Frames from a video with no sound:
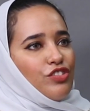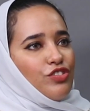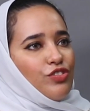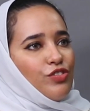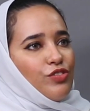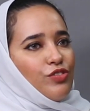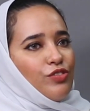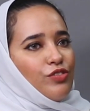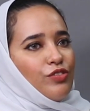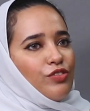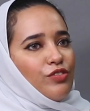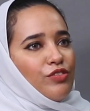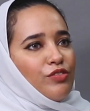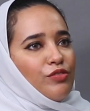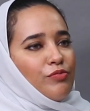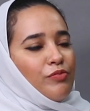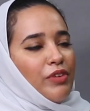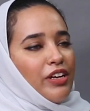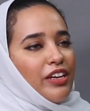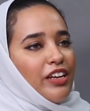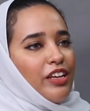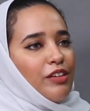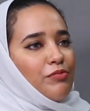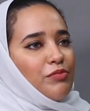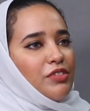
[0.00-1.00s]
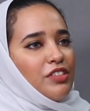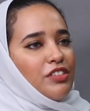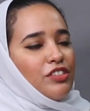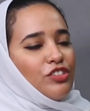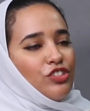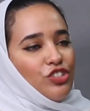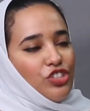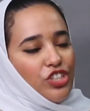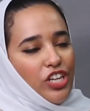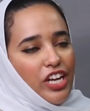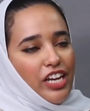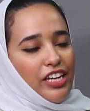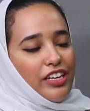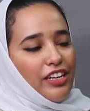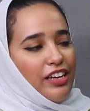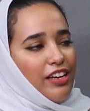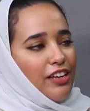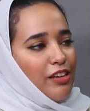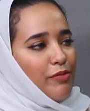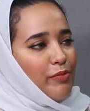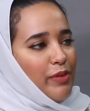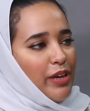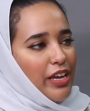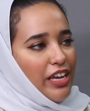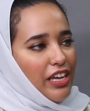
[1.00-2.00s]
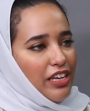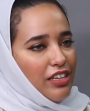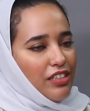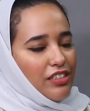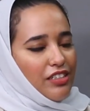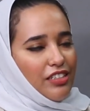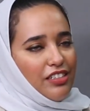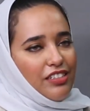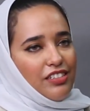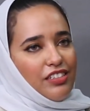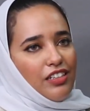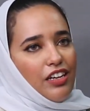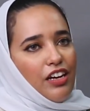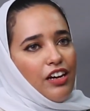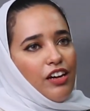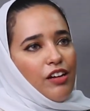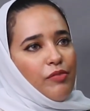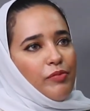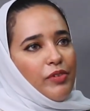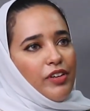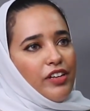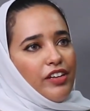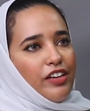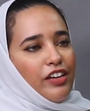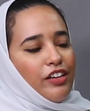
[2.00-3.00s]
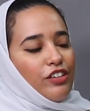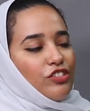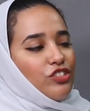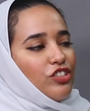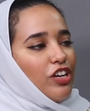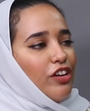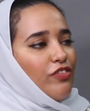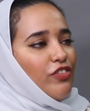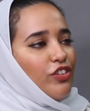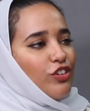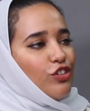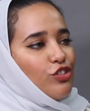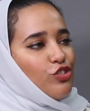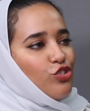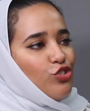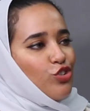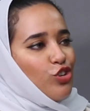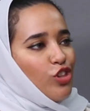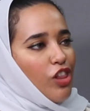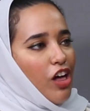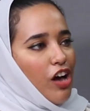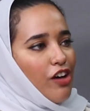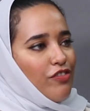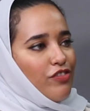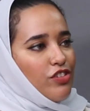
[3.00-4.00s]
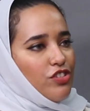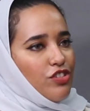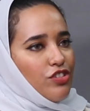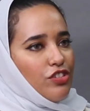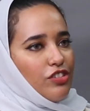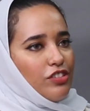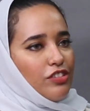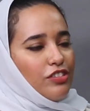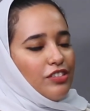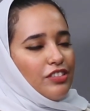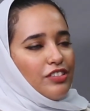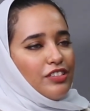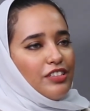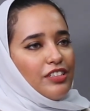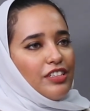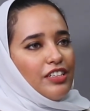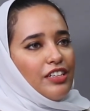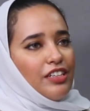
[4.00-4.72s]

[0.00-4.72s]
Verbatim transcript: so my name is Jouhayna AlMheiri. I'm an air traffic control officer.